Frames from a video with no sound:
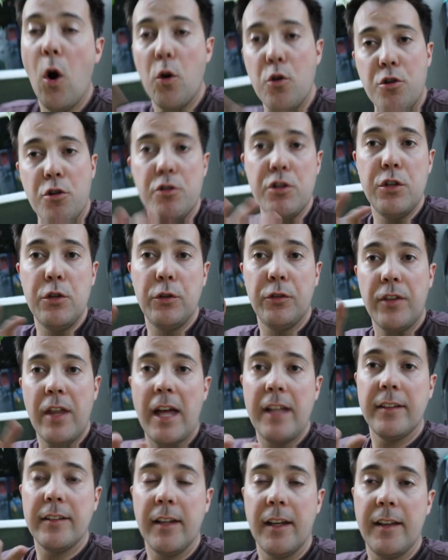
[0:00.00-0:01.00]
oh, don't use
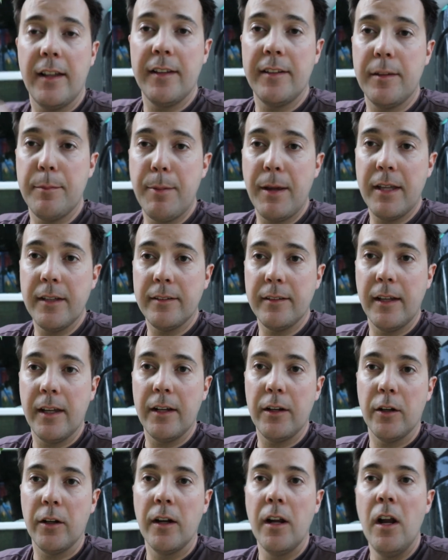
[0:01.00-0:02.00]
that side, that's the bad
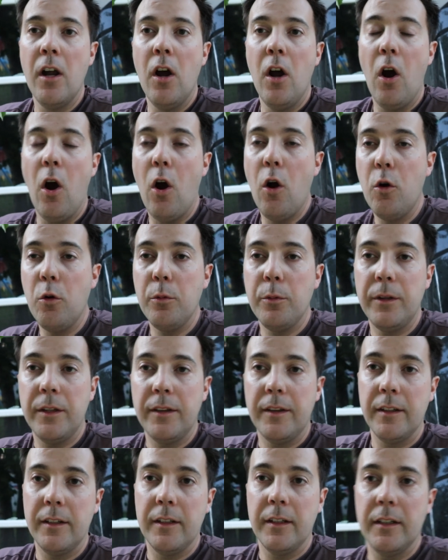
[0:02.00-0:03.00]
side, or oh,
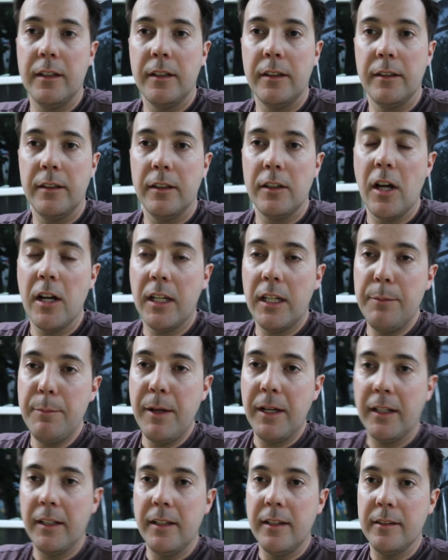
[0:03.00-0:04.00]
the locking
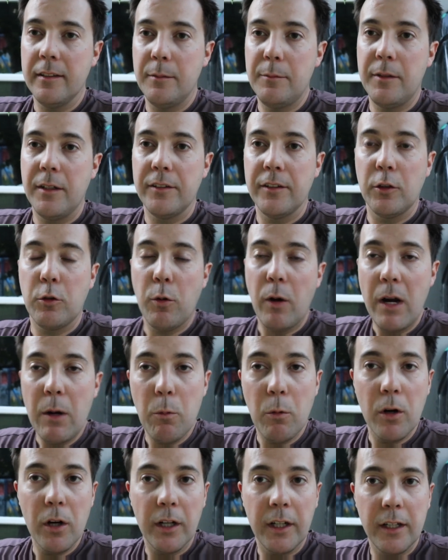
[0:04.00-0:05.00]
mechanism doesn't quite
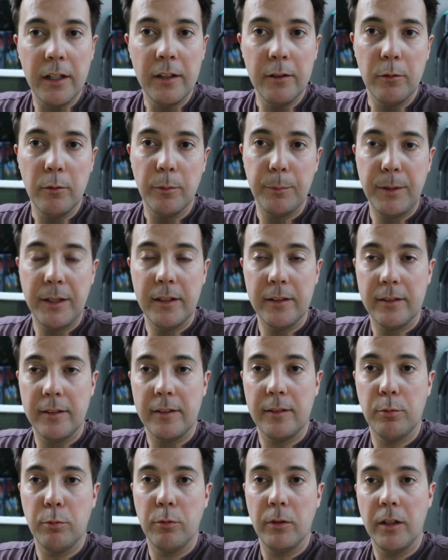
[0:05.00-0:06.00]
work because
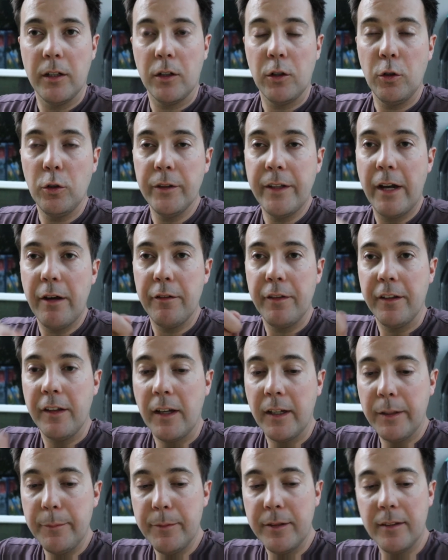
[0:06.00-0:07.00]
it's uh, cold out,
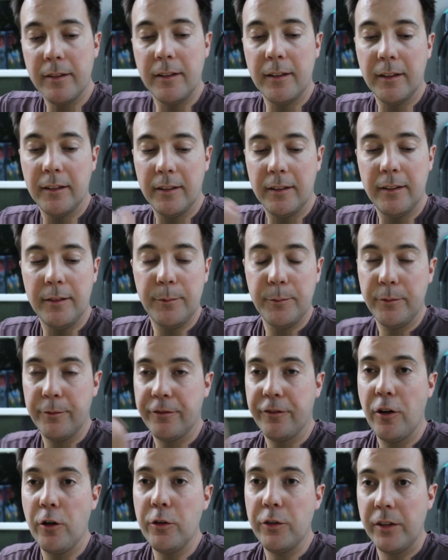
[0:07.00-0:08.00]
blocking mechanism
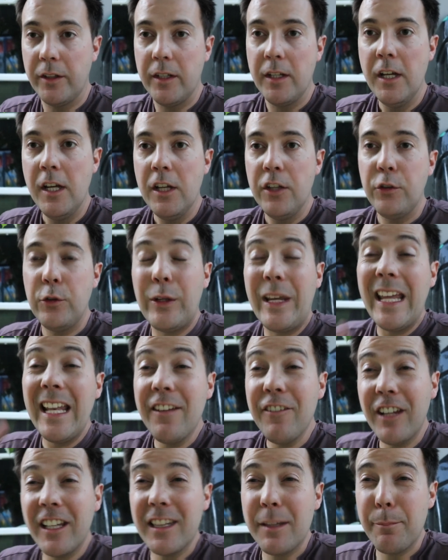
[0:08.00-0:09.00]
frozen, so you can't
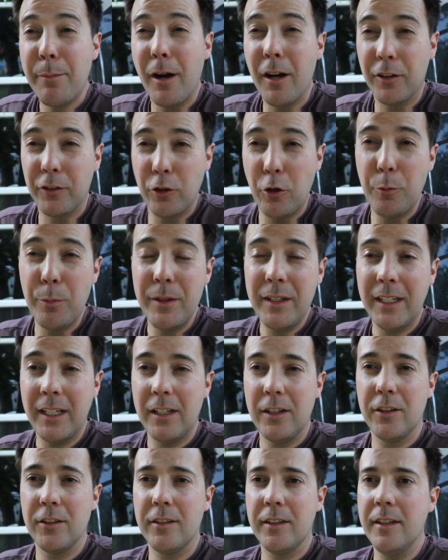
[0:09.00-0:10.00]
even get the box open to
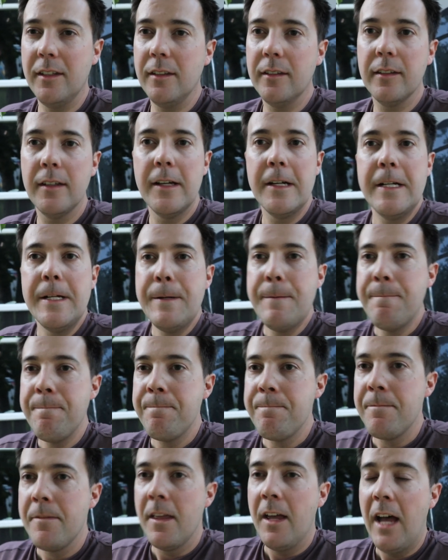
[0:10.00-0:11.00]
get your skis.
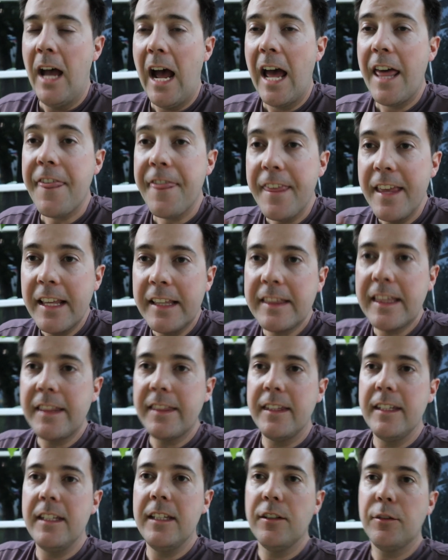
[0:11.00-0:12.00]
I think
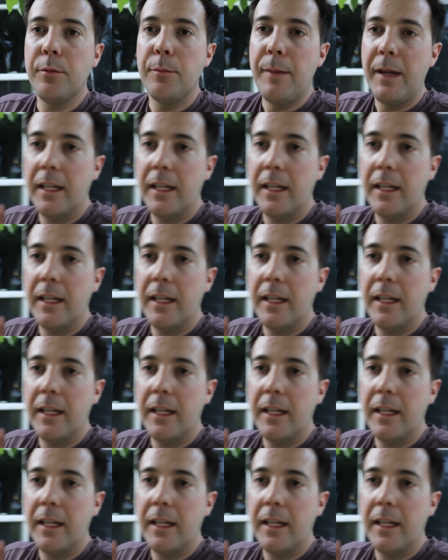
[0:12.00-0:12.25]
that these